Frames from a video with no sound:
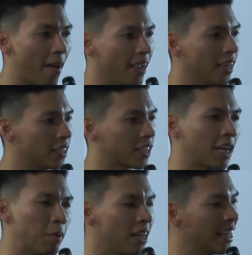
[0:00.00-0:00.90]
areas,
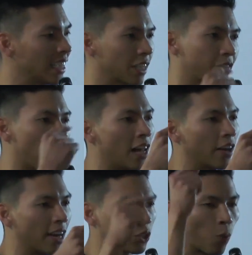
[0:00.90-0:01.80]
communities of
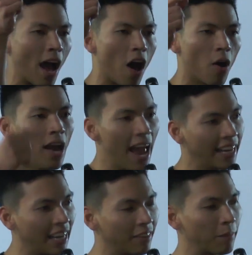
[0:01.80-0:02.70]
color as well,
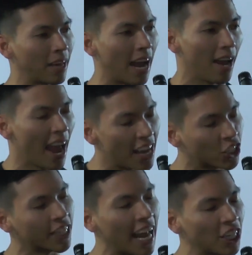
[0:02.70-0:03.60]
and give them that
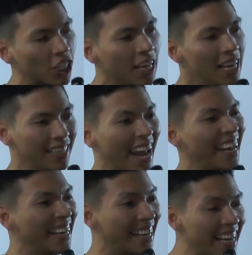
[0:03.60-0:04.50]
education
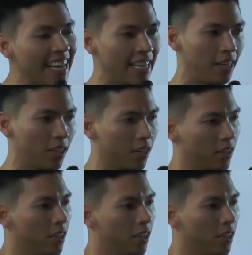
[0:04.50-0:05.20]
they need.